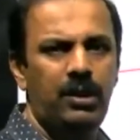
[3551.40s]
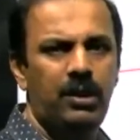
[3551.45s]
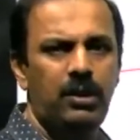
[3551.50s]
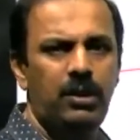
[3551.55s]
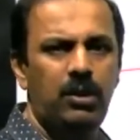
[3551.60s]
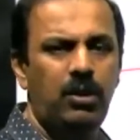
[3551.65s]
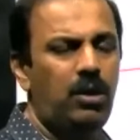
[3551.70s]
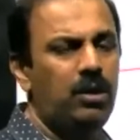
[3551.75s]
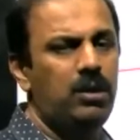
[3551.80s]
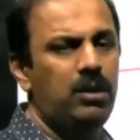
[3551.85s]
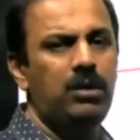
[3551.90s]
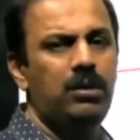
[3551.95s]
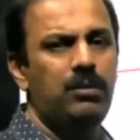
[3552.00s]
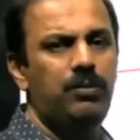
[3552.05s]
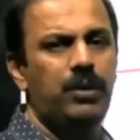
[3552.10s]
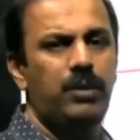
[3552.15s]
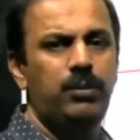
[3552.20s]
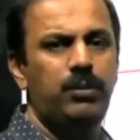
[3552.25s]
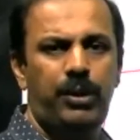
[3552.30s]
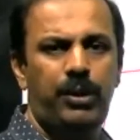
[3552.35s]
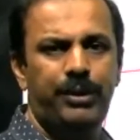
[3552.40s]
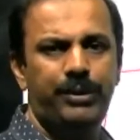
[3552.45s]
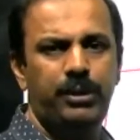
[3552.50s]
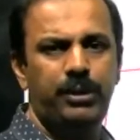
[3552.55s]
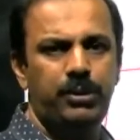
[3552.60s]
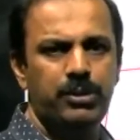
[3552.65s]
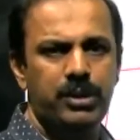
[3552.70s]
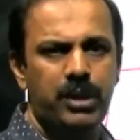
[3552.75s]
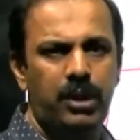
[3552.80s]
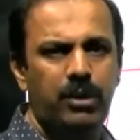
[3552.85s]
Not from north
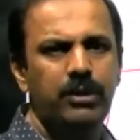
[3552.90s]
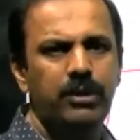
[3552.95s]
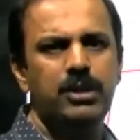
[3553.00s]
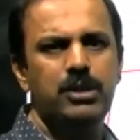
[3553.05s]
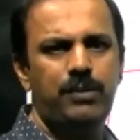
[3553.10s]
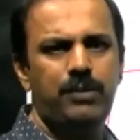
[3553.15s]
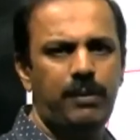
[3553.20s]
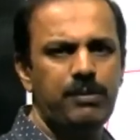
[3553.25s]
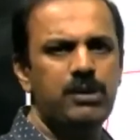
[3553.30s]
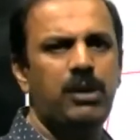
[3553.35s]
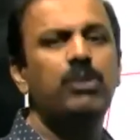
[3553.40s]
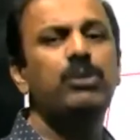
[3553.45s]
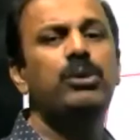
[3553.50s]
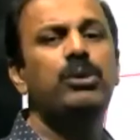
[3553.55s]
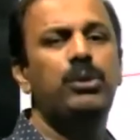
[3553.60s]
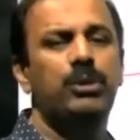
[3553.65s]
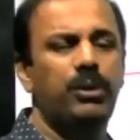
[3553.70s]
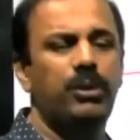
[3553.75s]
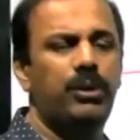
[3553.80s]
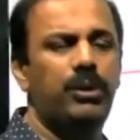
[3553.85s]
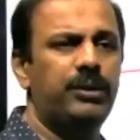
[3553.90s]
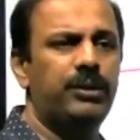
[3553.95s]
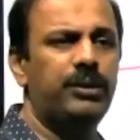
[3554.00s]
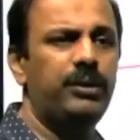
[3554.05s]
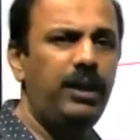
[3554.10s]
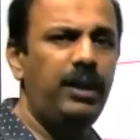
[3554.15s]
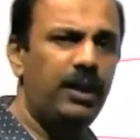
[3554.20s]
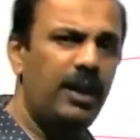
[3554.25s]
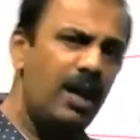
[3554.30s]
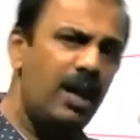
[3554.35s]
to south, it's from south to north.
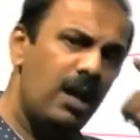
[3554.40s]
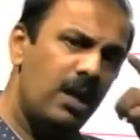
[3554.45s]
Okay.